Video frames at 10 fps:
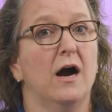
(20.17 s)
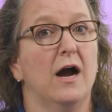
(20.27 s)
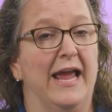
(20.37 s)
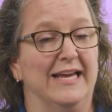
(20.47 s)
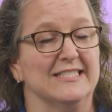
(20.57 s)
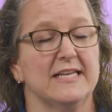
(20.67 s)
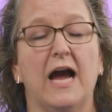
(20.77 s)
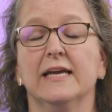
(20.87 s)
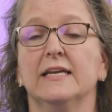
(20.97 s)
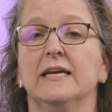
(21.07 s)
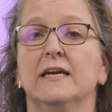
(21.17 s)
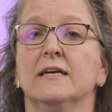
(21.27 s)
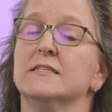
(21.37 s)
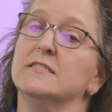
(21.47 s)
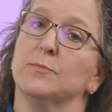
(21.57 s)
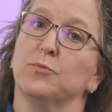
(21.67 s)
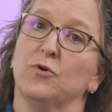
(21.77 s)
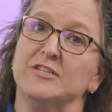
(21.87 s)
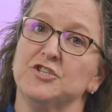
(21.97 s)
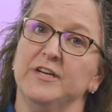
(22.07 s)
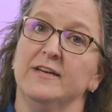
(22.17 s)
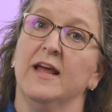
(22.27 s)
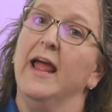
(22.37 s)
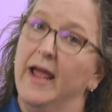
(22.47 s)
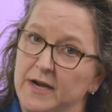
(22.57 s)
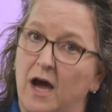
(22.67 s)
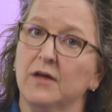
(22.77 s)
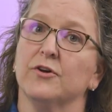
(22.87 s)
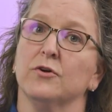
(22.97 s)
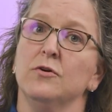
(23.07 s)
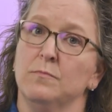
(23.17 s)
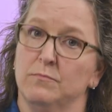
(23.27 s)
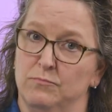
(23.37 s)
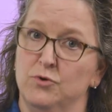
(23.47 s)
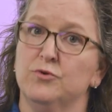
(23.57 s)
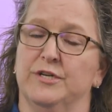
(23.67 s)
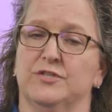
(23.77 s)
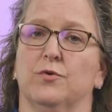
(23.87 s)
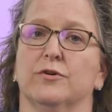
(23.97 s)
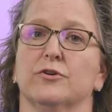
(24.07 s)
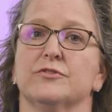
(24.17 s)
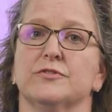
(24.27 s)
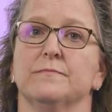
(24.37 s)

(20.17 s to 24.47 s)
anxiety, depression, and other mood disorders.